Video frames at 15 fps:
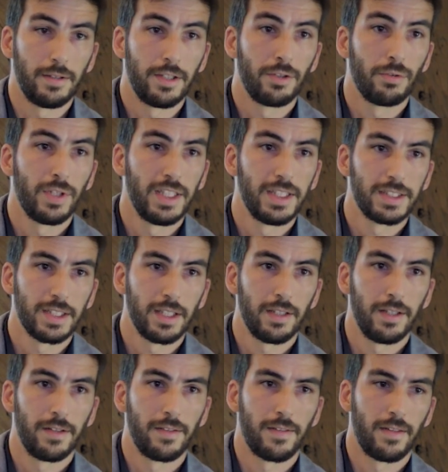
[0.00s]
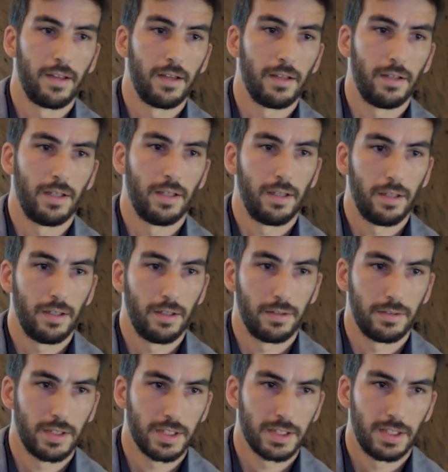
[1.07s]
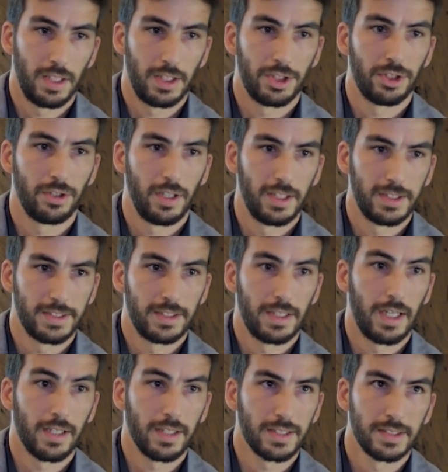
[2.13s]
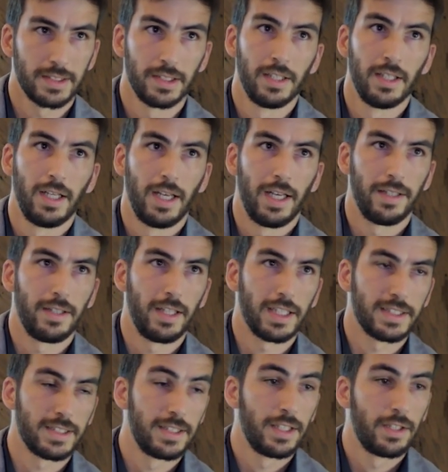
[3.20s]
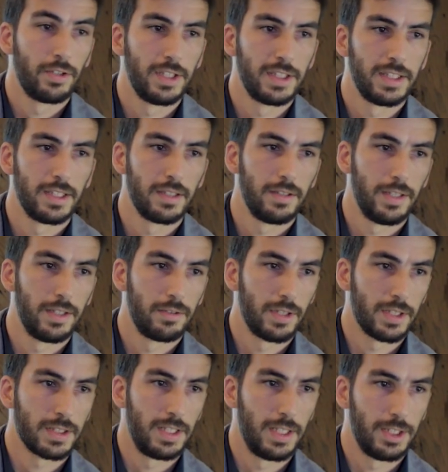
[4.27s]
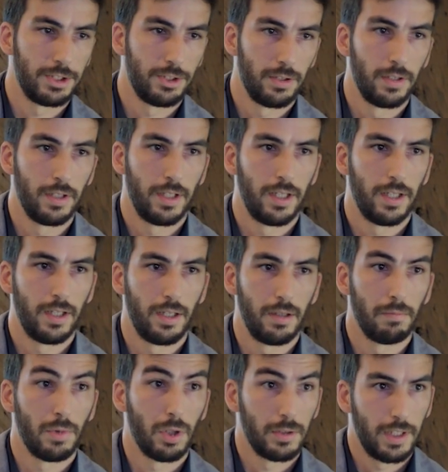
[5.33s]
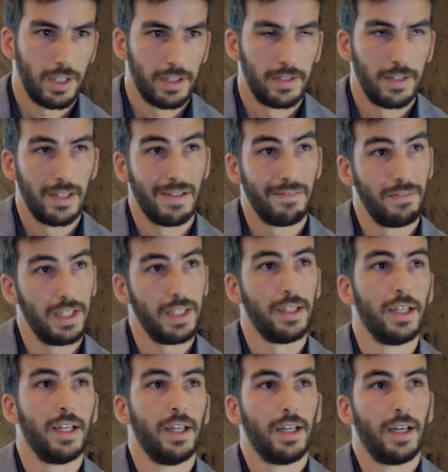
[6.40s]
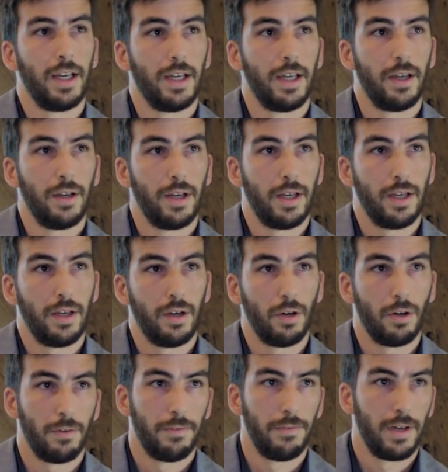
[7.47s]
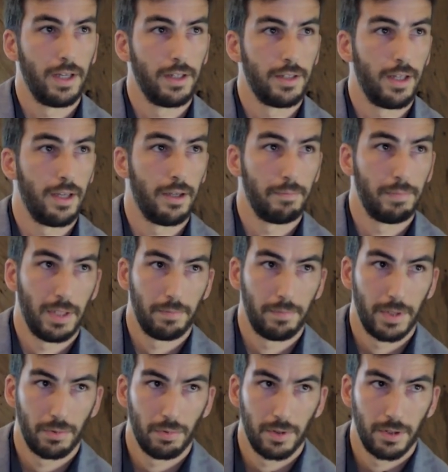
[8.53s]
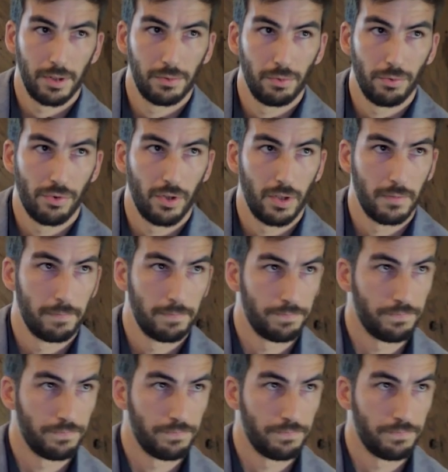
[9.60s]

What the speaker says: decrease its translational strengths, and thus decreasing the translation moderately of the PMP22 gene.